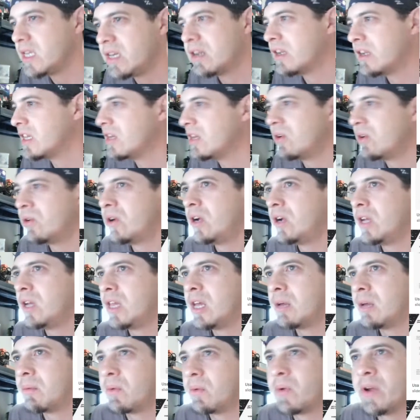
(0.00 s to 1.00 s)
all the oil
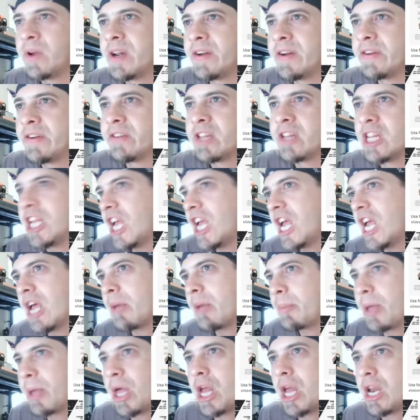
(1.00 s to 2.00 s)
up or whatever. So
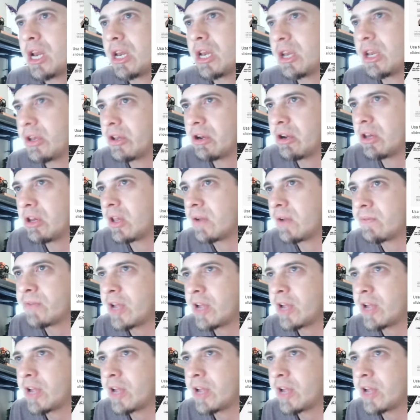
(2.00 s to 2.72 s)
they're like,